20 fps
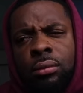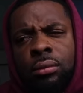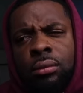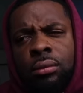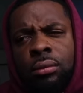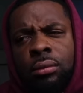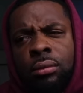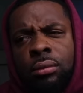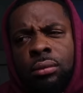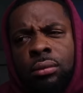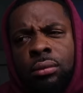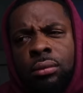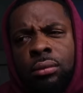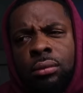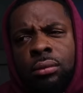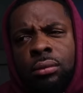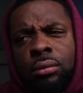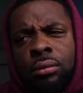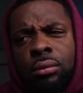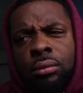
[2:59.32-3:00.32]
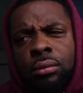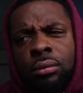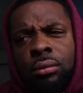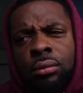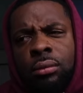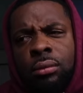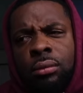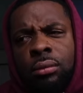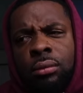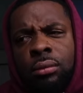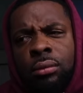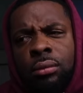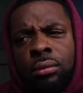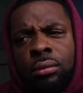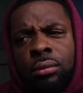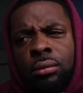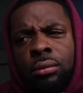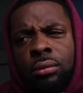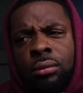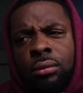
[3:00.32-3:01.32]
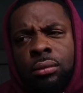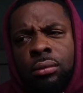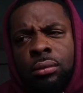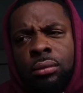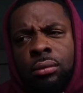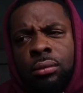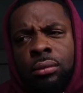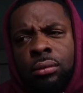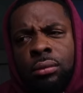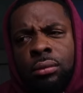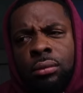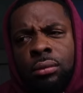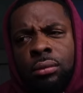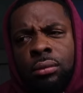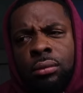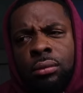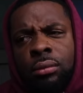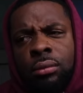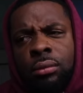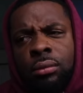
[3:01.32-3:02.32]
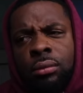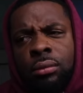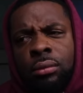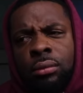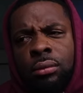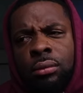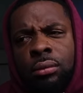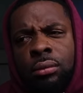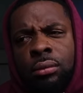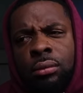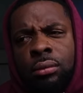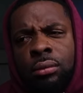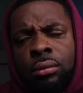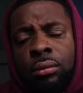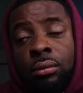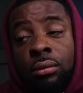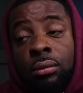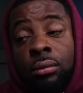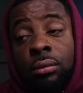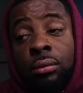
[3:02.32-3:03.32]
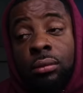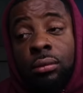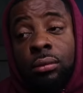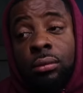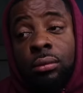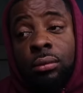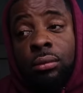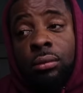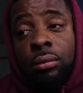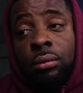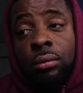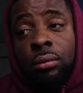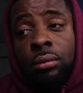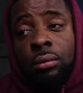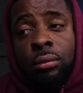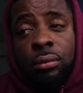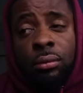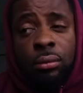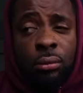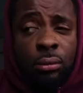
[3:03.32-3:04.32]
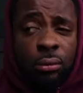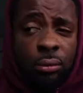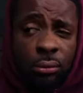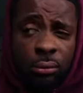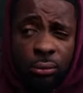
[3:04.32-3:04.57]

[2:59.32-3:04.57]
No words are spoken by the person on screen.